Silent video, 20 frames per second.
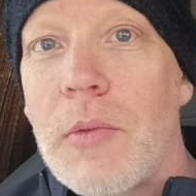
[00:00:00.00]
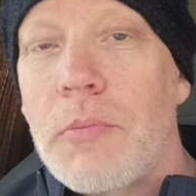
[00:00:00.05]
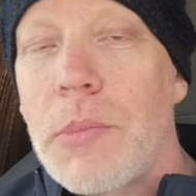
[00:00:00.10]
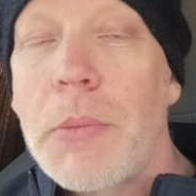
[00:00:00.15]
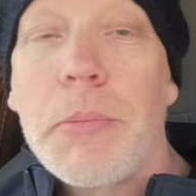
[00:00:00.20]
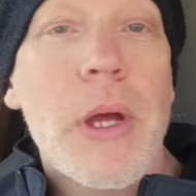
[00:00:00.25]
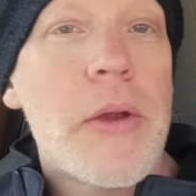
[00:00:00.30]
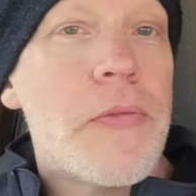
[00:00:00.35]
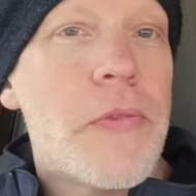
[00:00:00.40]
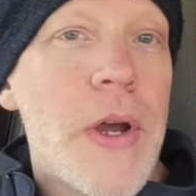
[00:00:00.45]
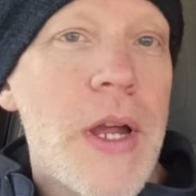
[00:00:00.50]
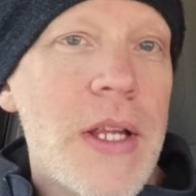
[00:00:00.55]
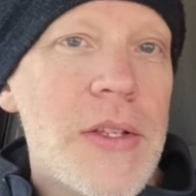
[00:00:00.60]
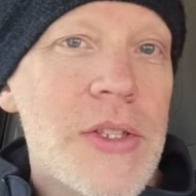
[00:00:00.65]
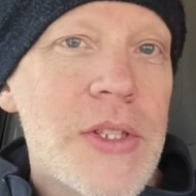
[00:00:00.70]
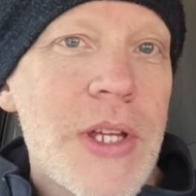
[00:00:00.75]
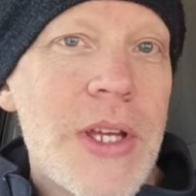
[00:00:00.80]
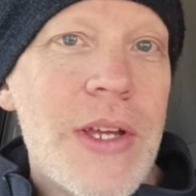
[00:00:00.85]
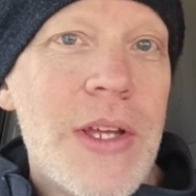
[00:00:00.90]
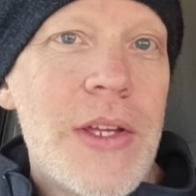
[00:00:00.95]
But my
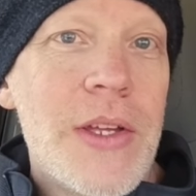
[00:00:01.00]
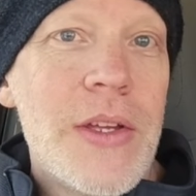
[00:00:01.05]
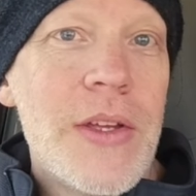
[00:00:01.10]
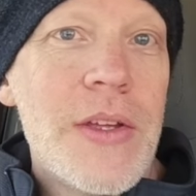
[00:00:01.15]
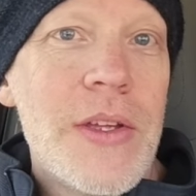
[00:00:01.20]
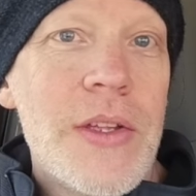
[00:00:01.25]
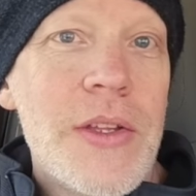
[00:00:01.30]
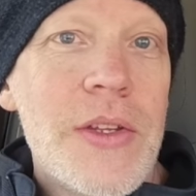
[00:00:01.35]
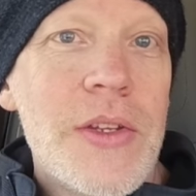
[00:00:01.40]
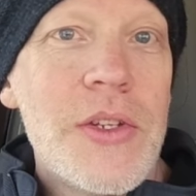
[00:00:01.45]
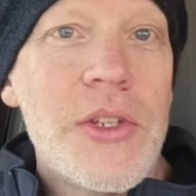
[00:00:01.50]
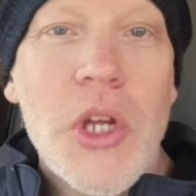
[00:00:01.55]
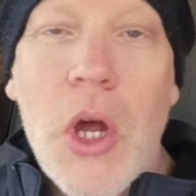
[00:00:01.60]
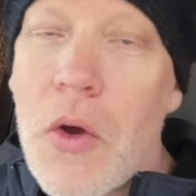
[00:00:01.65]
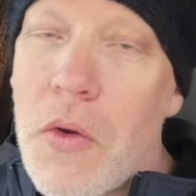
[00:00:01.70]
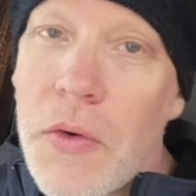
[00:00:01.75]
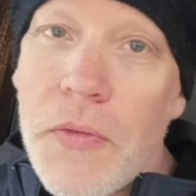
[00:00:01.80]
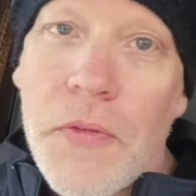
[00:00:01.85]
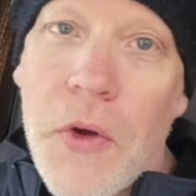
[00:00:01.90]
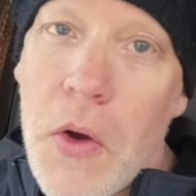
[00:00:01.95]
friends,
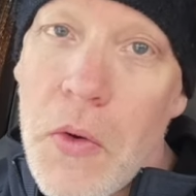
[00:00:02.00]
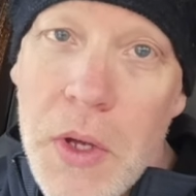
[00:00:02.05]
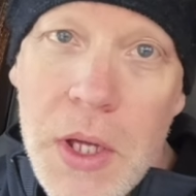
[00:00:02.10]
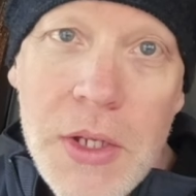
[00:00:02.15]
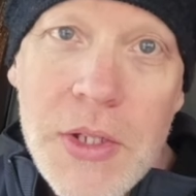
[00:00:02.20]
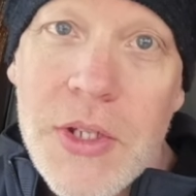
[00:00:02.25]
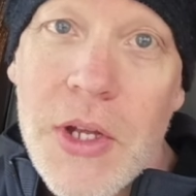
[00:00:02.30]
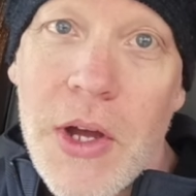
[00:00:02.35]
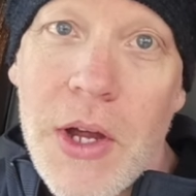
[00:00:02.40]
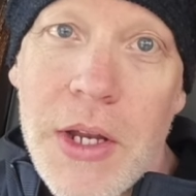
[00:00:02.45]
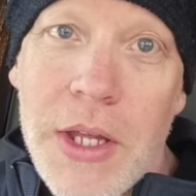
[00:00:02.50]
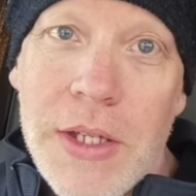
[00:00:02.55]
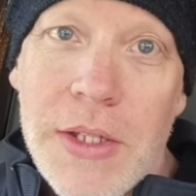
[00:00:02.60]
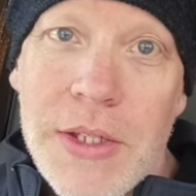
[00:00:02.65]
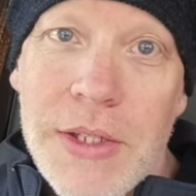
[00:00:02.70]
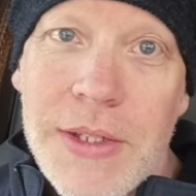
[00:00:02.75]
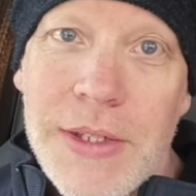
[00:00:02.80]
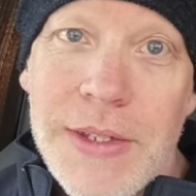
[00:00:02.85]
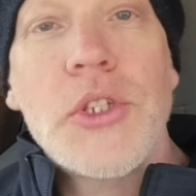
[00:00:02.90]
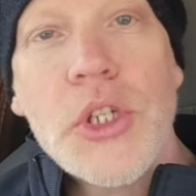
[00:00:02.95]
don't focus on
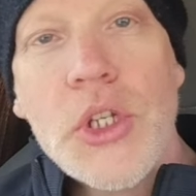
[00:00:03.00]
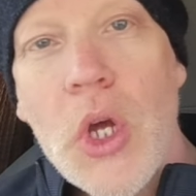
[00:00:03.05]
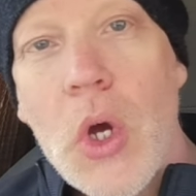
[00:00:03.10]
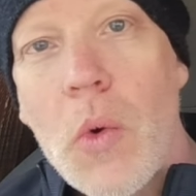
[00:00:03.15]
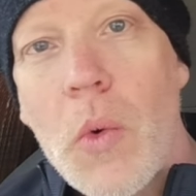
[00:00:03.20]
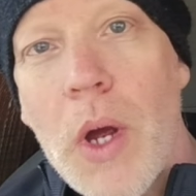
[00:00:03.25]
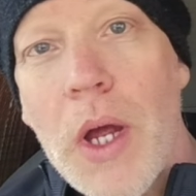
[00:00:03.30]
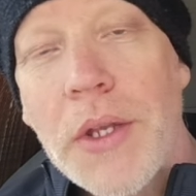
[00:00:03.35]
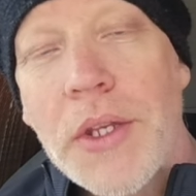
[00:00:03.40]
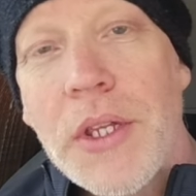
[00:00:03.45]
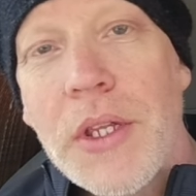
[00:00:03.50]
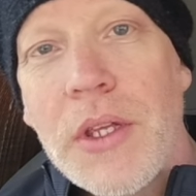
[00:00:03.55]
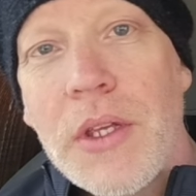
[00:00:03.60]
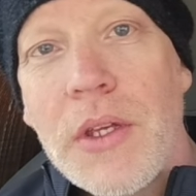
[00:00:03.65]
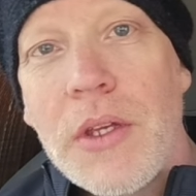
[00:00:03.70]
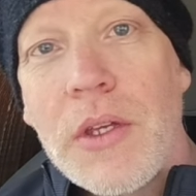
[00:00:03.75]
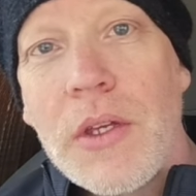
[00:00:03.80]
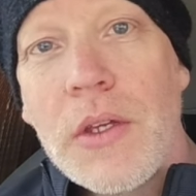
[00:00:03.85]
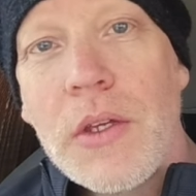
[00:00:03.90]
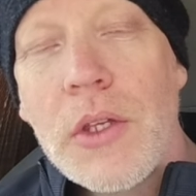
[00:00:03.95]
it. And you know what?
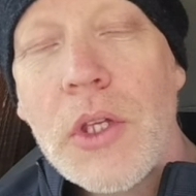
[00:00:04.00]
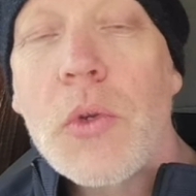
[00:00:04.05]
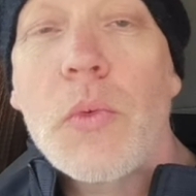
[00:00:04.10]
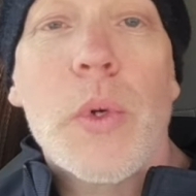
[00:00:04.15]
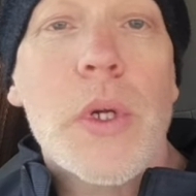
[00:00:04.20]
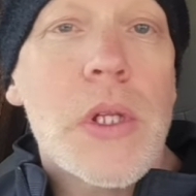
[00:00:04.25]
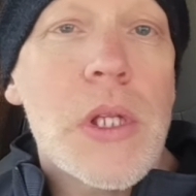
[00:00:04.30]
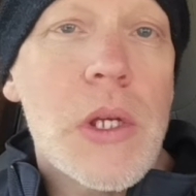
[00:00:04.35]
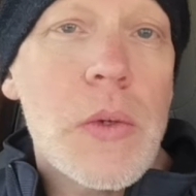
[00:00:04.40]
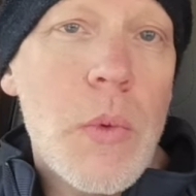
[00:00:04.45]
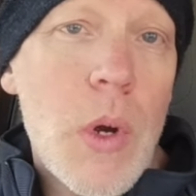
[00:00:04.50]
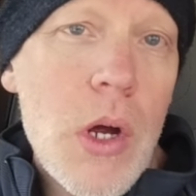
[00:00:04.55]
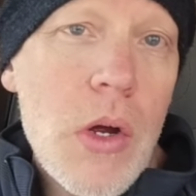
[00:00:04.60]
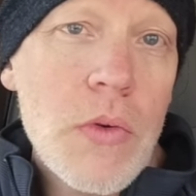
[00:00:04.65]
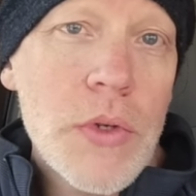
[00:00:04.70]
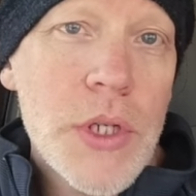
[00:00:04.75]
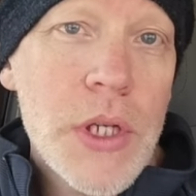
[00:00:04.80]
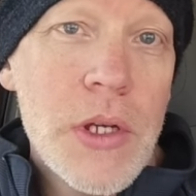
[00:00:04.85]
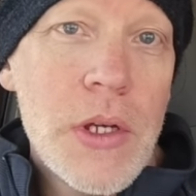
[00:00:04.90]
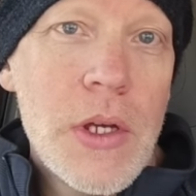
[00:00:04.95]
You really
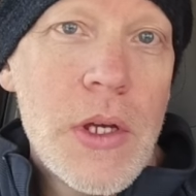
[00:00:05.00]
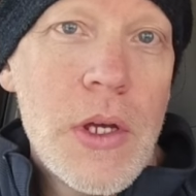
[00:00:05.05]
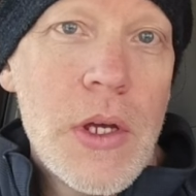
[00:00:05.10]
won't.